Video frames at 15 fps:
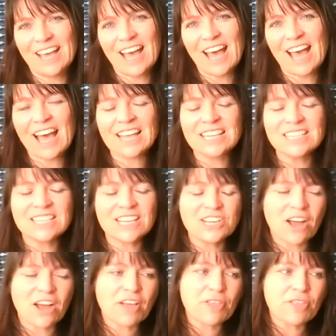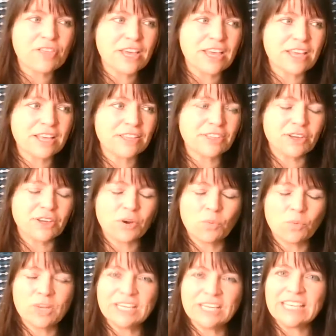And, you know, I think that
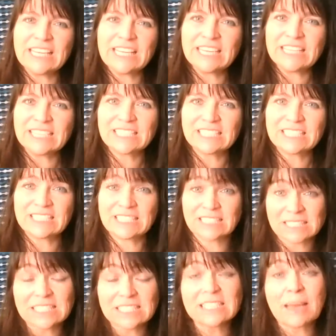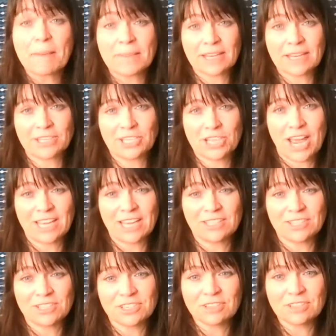we need systemic
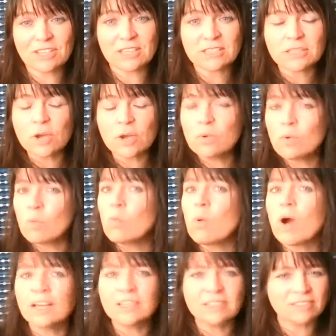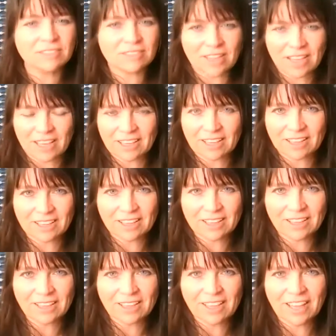change. There's no one thing.
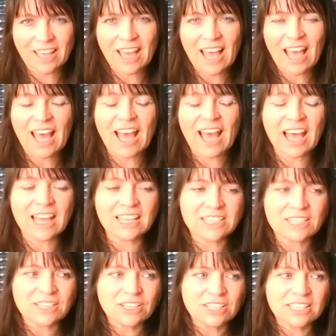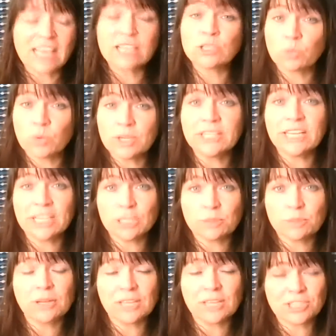And yes, we need
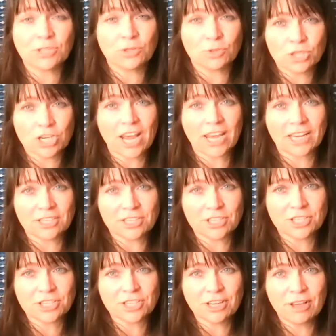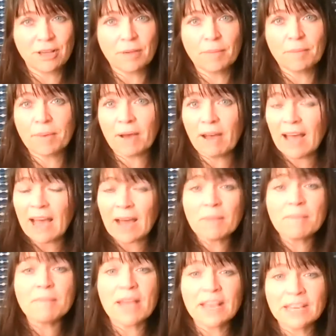political change. But how
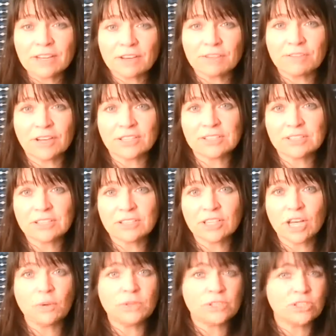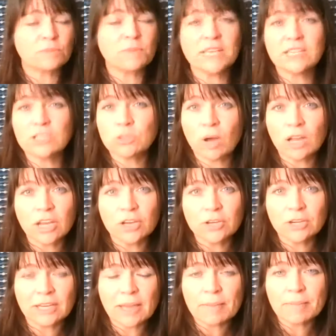many of us go and speak to our
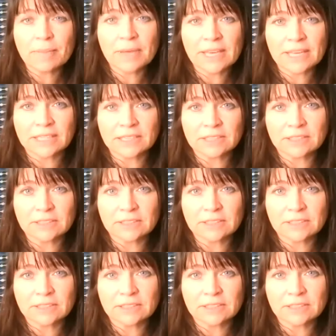local MPs?